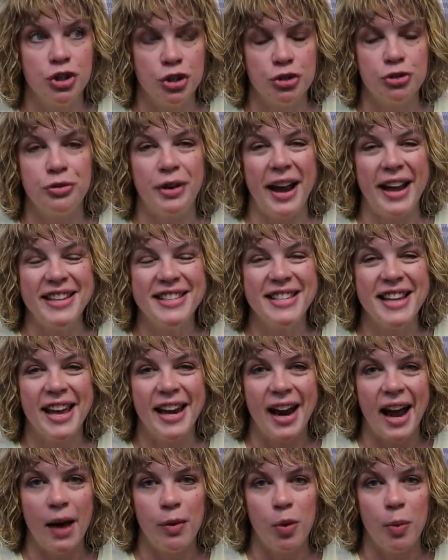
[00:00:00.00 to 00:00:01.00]
shirt dress
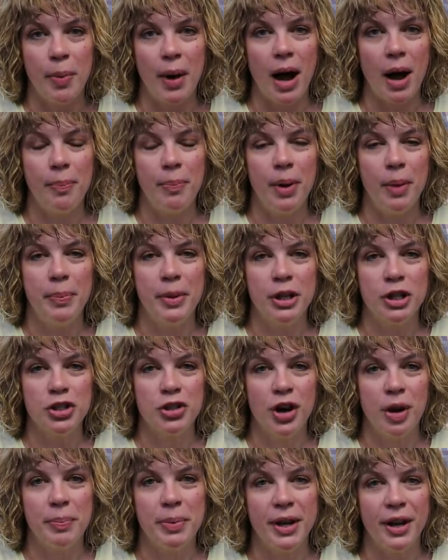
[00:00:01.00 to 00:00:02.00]
and I will pop a
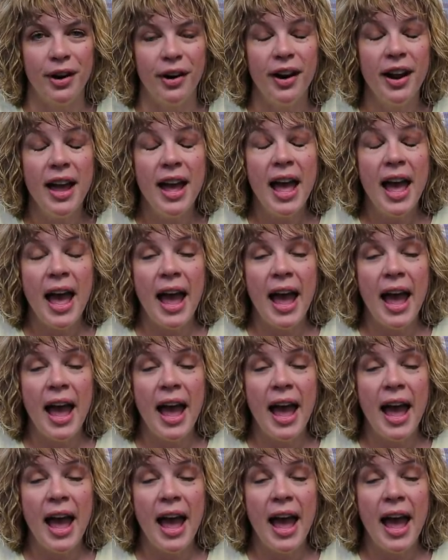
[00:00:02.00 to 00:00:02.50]
picture up here